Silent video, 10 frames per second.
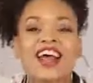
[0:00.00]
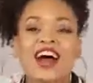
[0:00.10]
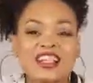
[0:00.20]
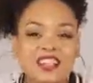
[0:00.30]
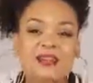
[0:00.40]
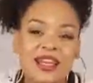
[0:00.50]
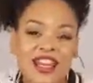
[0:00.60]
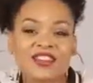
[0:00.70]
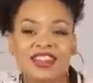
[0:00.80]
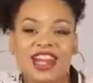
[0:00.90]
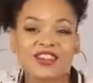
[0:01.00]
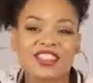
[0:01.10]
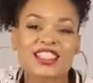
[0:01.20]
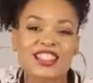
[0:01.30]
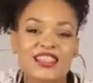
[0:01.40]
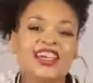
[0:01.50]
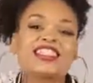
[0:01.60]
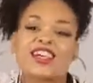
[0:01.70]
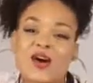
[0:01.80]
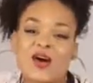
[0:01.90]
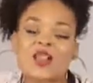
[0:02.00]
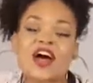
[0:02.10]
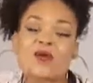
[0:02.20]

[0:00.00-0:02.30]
are so many different levels to it. So The